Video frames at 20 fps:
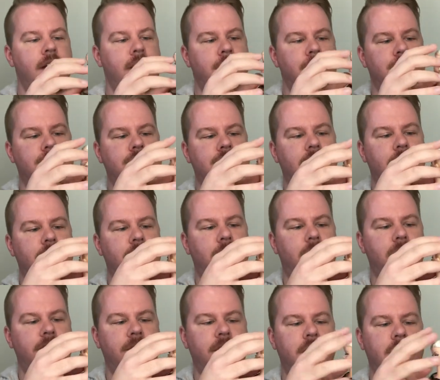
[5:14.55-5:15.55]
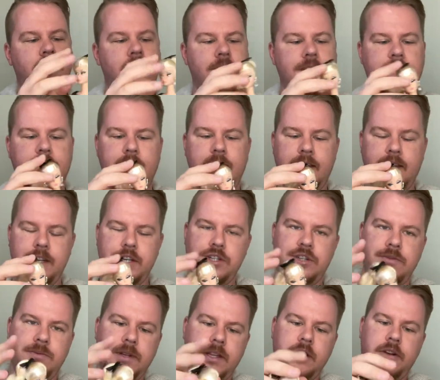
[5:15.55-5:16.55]
We're just going to go over her
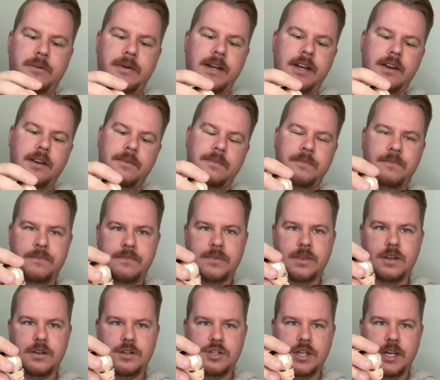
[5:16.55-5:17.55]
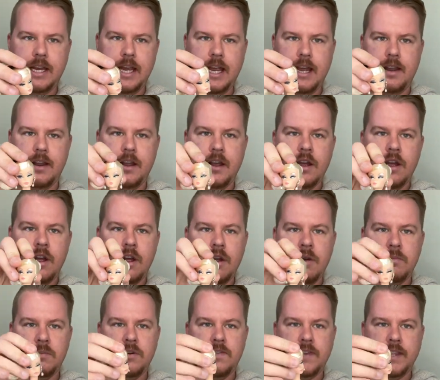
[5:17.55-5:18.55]
articulation really quick. She can
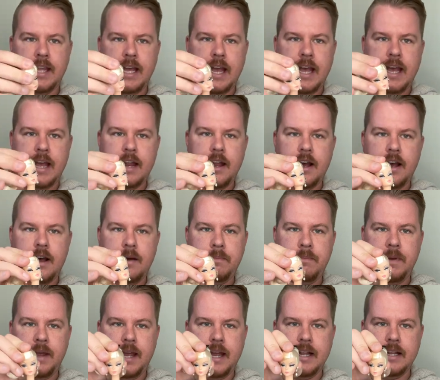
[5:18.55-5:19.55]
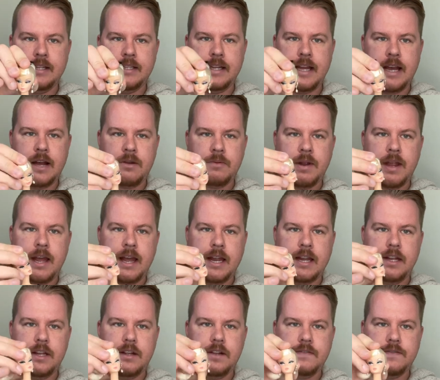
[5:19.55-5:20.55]
move at the head up and down,
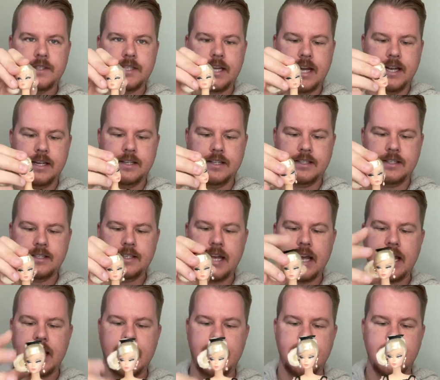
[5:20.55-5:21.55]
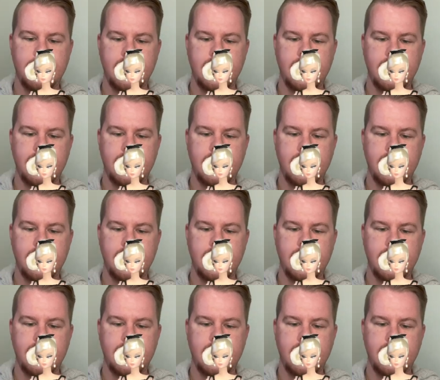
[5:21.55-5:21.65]
kind of side to side.